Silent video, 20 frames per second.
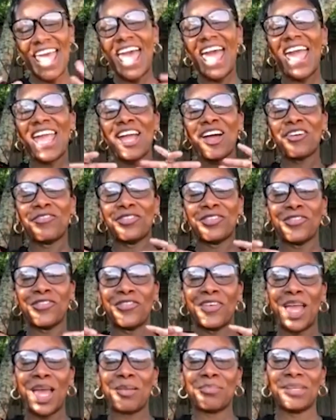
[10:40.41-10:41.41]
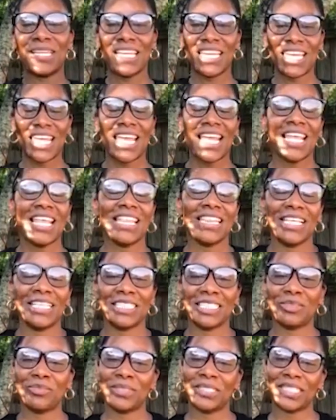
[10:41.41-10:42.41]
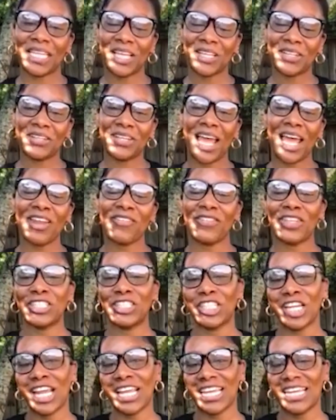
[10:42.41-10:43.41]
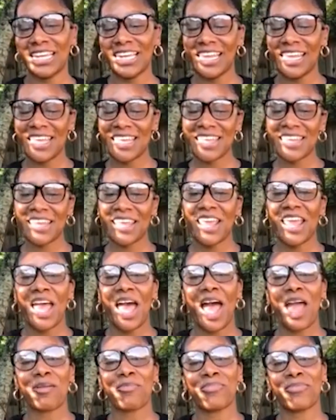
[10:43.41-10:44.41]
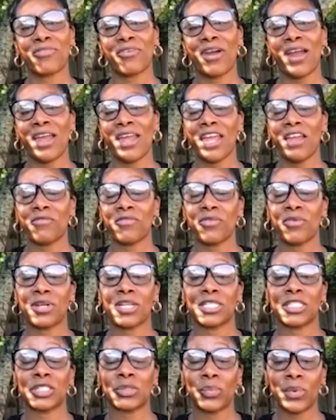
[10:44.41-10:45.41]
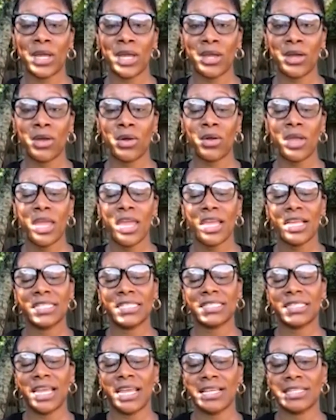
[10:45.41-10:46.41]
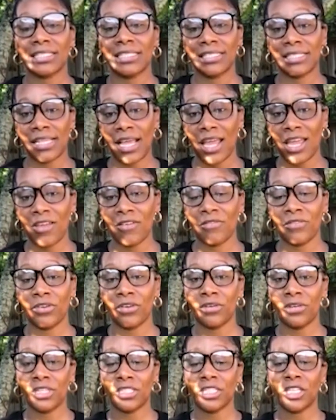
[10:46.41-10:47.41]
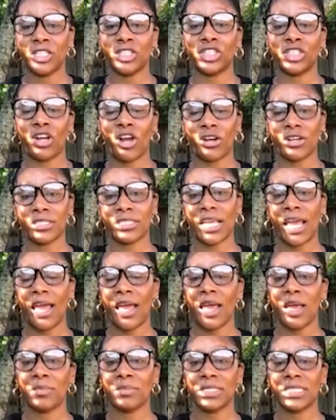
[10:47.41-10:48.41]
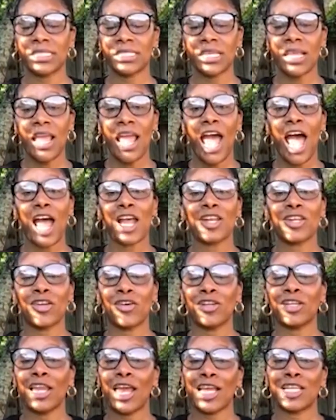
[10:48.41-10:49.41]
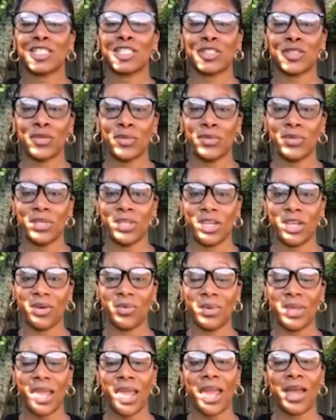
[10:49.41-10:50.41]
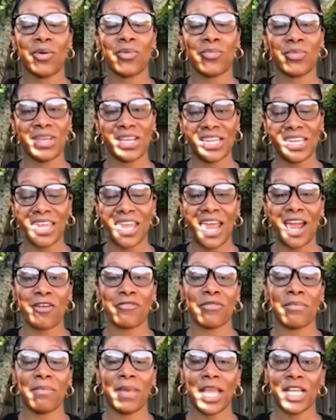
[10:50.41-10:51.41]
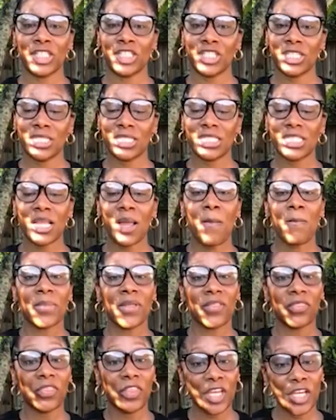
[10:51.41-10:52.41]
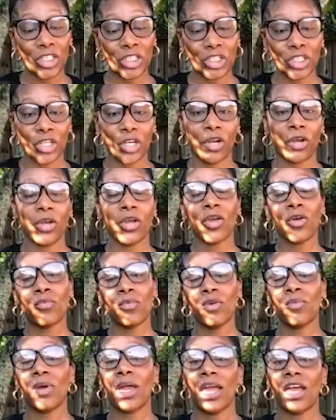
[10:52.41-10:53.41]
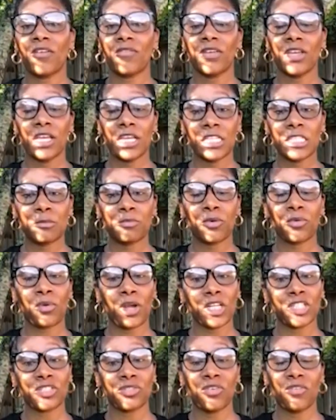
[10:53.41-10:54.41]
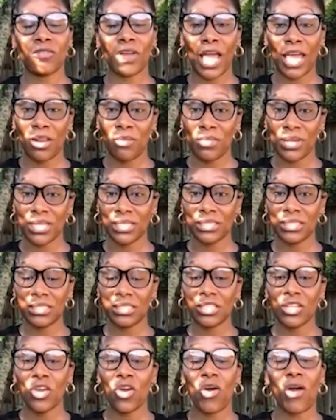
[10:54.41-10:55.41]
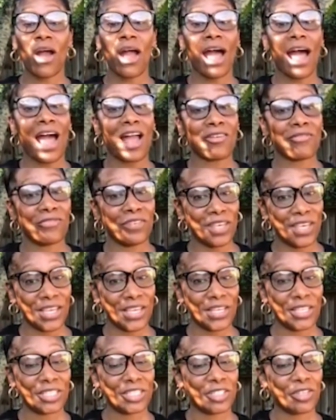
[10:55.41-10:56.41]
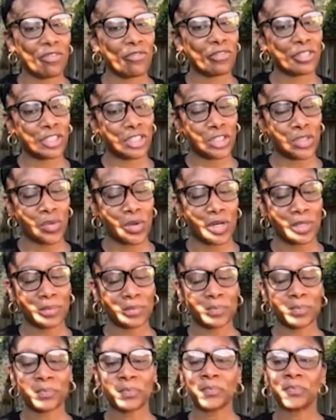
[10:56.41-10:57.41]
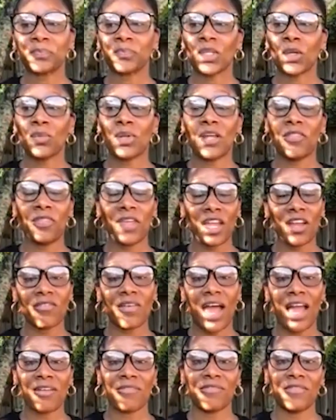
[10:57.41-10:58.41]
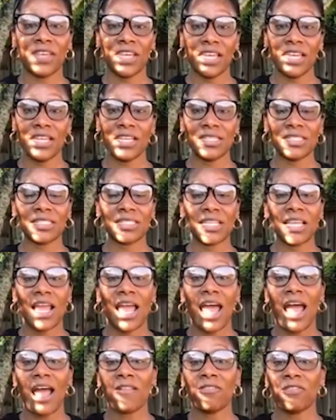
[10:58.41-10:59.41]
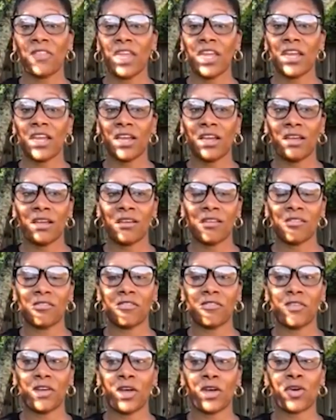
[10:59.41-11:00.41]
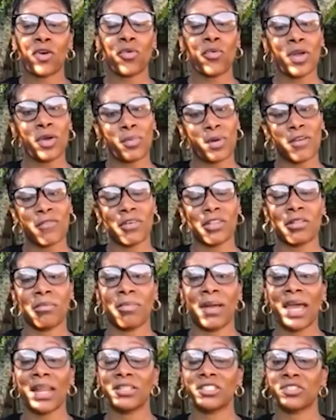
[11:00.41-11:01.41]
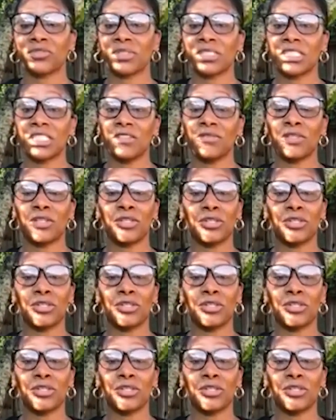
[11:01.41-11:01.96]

Hey, OVU family. This is Miss Taylor Donovan checking in. I pray everyone is well and staying safe during these uncharted times. I know last school year we had weekly affirmations, but this year we will have inspirational vitamins, or IVs for short. When I think of IVs, I think of a quick way for the body to receive the